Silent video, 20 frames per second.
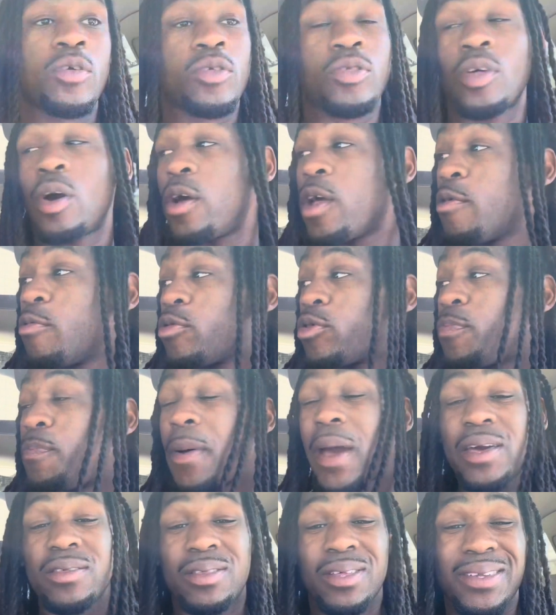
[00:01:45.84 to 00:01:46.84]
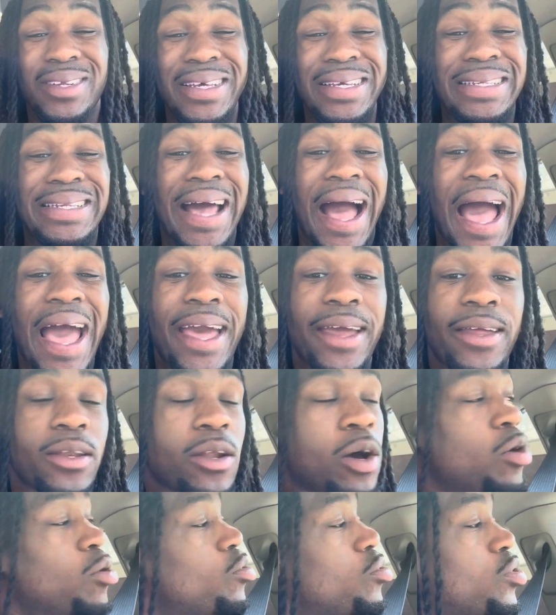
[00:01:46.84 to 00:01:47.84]
So he was basically
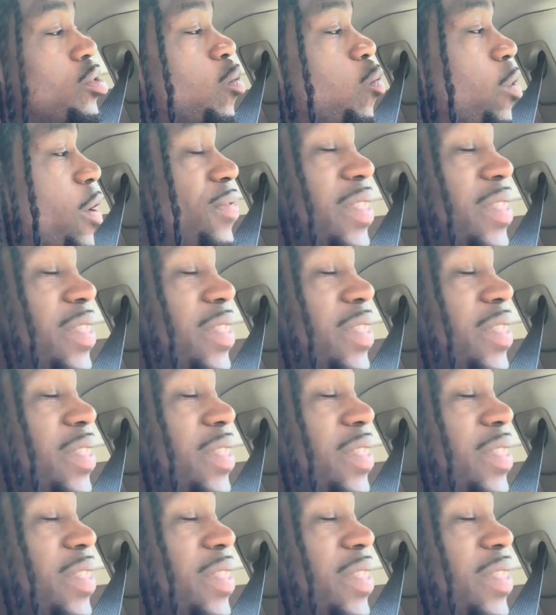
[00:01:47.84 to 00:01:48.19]
diagnosed with